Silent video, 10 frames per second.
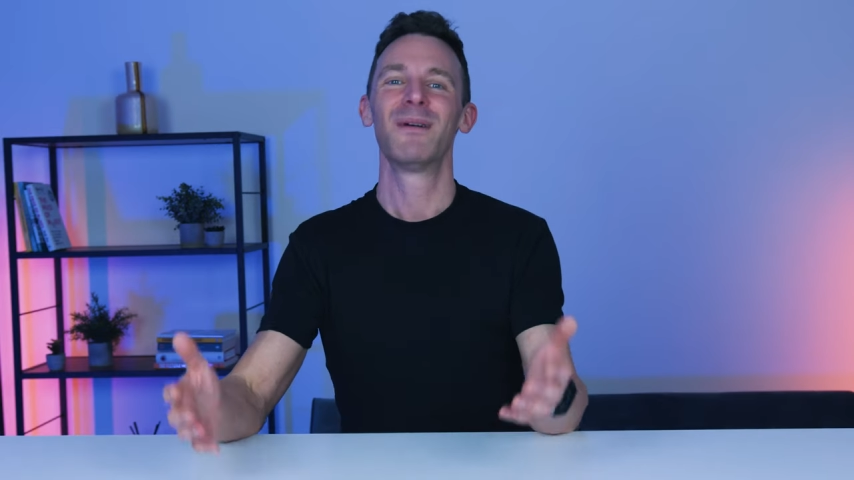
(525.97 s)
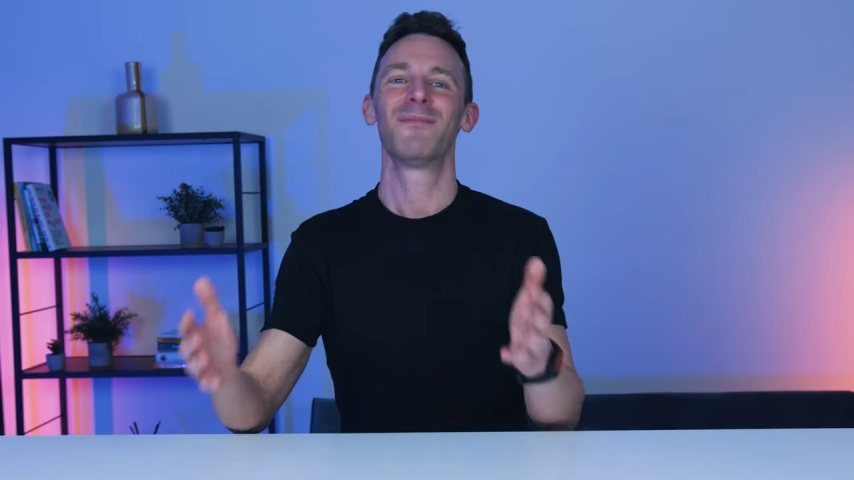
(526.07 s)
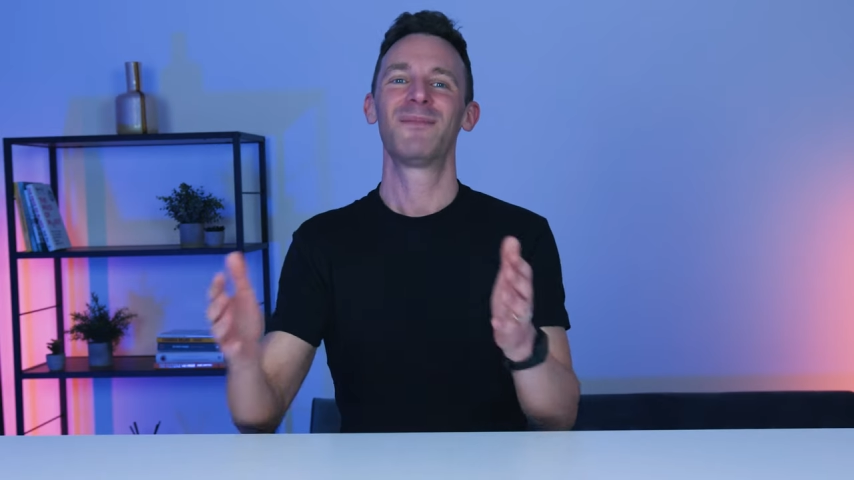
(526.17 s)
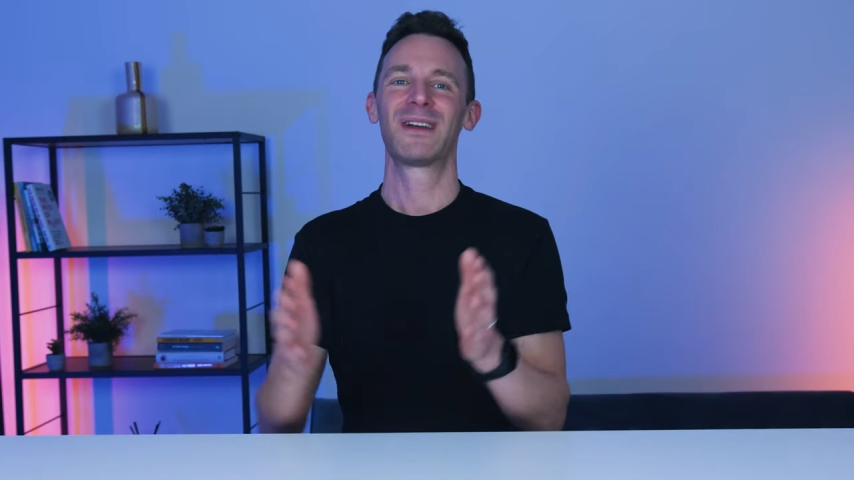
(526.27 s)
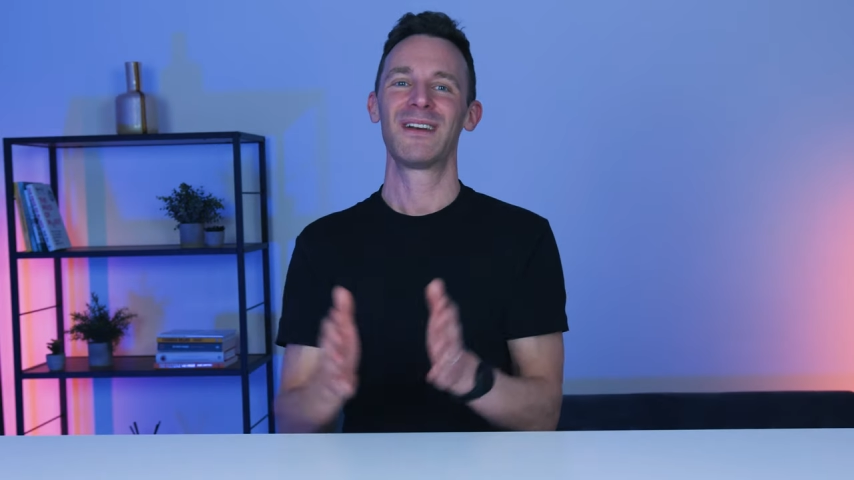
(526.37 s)

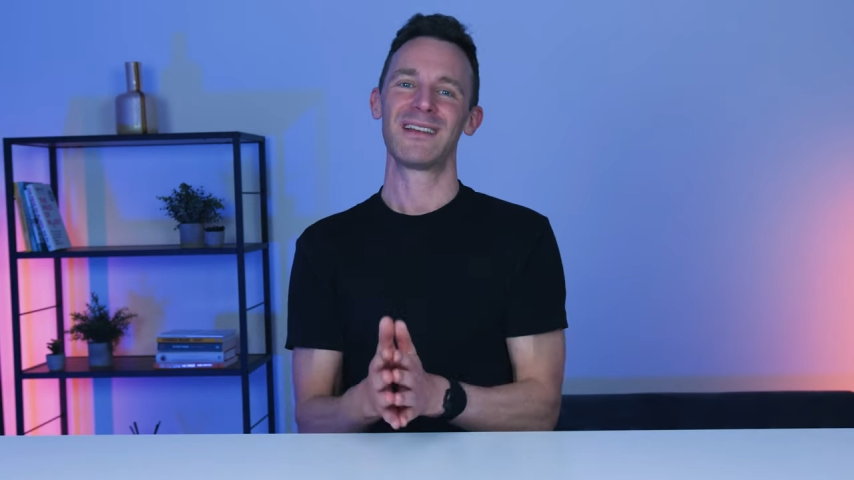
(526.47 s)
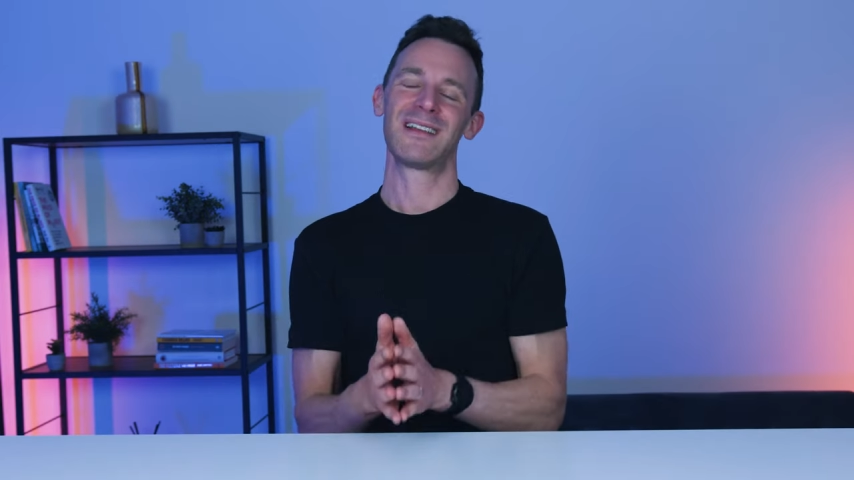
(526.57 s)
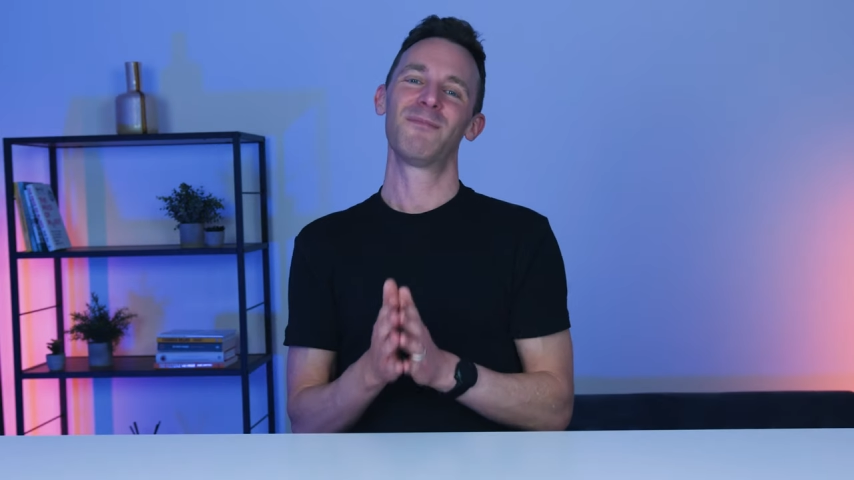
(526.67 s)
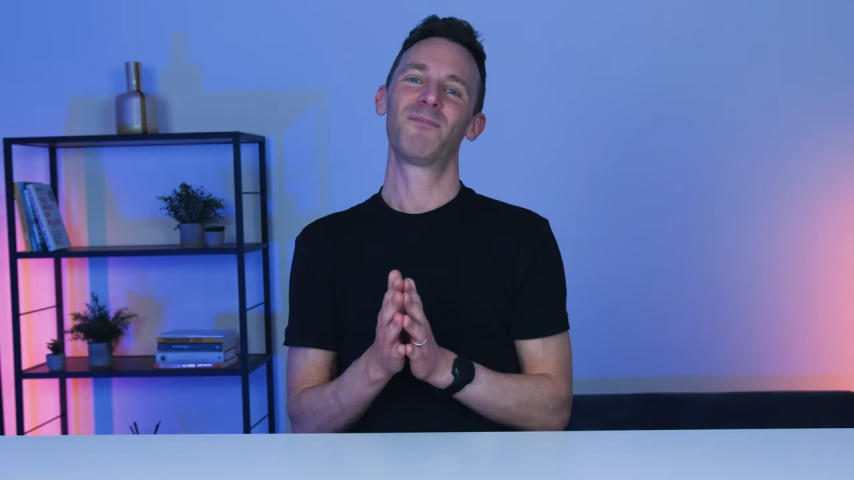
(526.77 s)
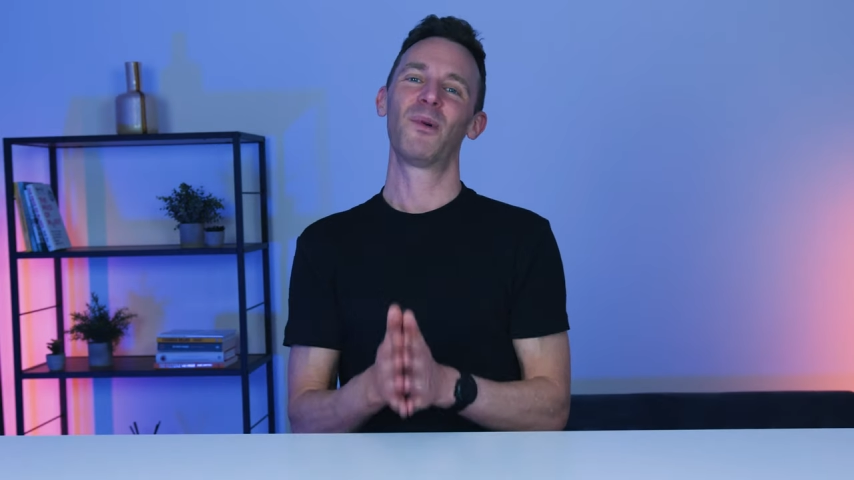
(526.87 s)
but because
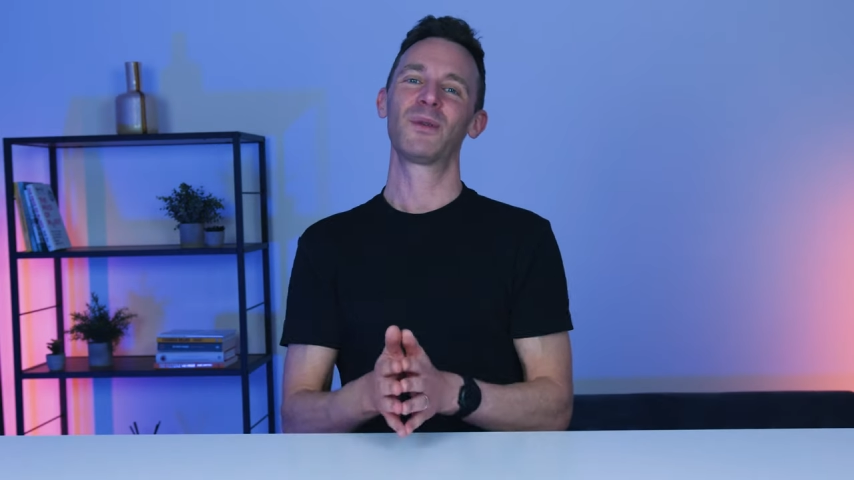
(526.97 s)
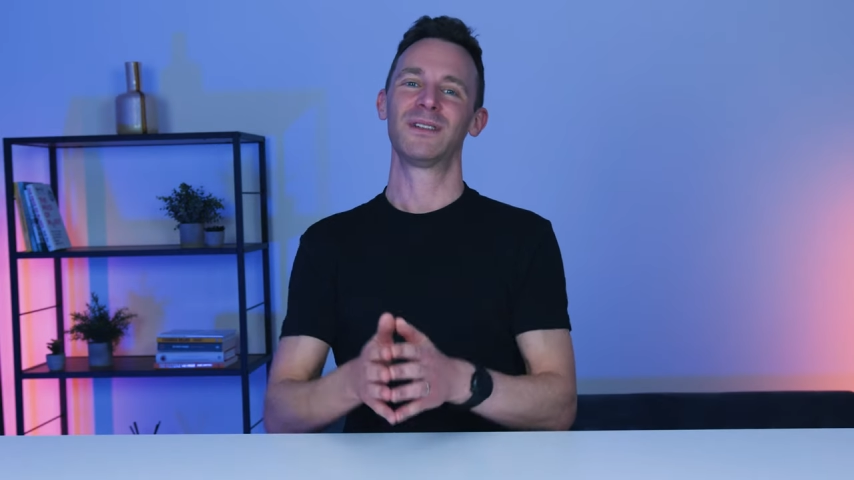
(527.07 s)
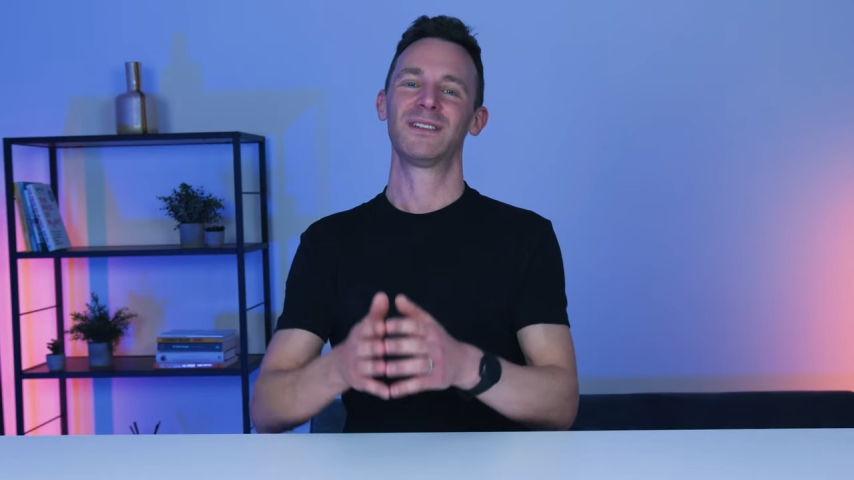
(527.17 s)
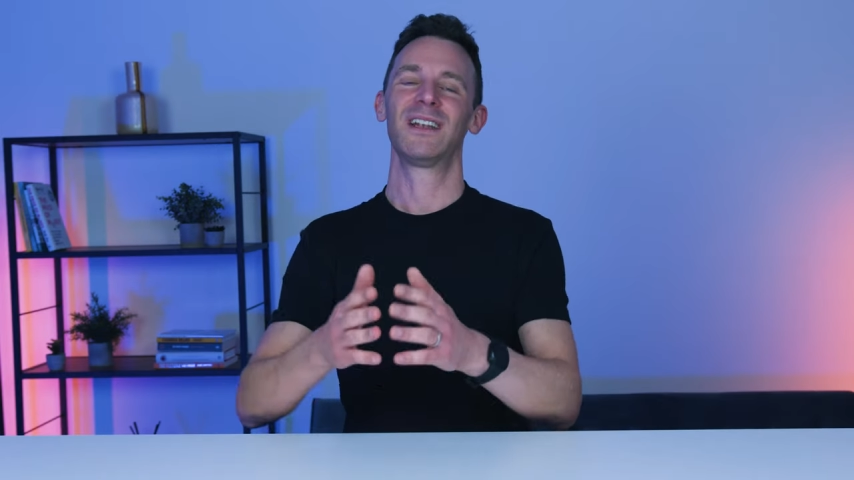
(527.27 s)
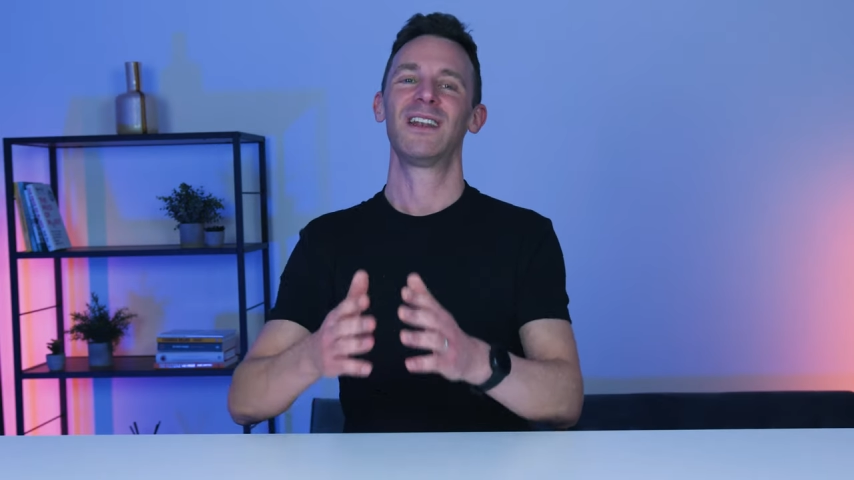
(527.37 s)
it's important